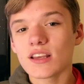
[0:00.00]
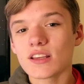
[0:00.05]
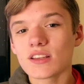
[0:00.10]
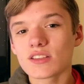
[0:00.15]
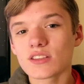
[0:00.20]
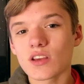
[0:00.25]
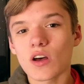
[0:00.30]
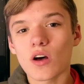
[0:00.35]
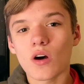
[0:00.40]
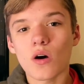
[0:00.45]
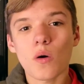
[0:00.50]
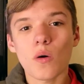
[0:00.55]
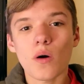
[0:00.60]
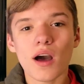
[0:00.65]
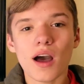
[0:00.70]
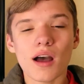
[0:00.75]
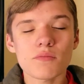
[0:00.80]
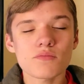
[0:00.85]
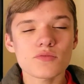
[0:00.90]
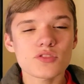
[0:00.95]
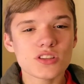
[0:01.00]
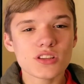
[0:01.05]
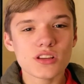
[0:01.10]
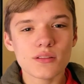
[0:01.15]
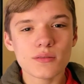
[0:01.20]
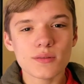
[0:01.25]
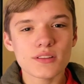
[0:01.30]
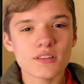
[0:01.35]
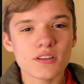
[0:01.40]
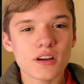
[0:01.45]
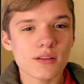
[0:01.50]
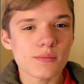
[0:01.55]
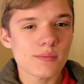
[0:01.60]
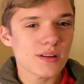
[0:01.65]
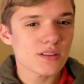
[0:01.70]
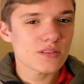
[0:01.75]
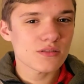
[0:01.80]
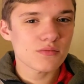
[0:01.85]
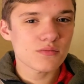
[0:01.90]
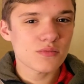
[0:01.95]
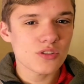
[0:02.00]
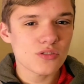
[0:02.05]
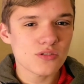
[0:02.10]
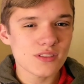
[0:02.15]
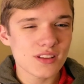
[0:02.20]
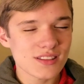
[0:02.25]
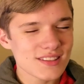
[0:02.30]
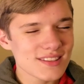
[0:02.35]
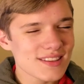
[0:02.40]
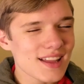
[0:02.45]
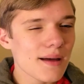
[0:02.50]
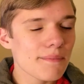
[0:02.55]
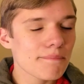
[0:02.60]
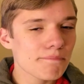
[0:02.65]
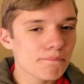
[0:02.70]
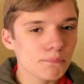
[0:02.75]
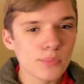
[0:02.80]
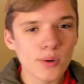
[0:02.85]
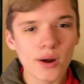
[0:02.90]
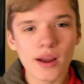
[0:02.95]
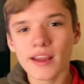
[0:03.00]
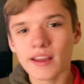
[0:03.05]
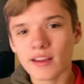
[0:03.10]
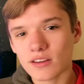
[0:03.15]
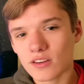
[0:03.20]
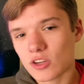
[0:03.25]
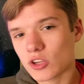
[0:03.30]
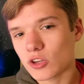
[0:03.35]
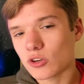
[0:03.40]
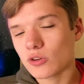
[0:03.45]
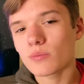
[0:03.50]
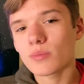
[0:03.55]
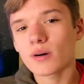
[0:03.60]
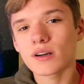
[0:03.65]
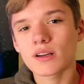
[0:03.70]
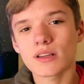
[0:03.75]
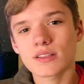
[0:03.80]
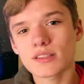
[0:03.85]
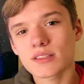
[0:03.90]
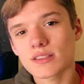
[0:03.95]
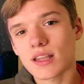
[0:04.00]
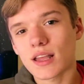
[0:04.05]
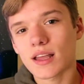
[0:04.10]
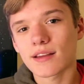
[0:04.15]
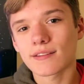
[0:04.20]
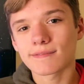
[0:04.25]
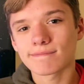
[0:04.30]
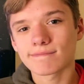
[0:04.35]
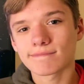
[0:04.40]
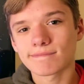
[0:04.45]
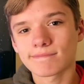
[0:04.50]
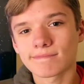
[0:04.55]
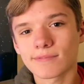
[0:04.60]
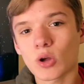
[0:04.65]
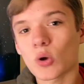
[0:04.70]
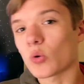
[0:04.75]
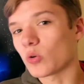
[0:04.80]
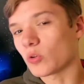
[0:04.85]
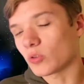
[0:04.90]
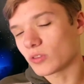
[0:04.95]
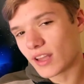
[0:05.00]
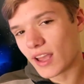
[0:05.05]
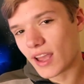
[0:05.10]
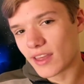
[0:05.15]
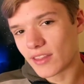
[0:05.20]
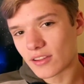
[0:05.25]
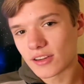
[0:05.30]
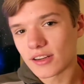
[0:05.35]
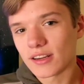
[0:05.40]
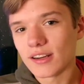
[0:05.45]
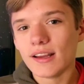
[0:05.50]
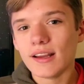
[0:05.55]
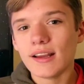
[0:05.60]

so I'm just going to be talking about some news that's not brand new, but it's not old either.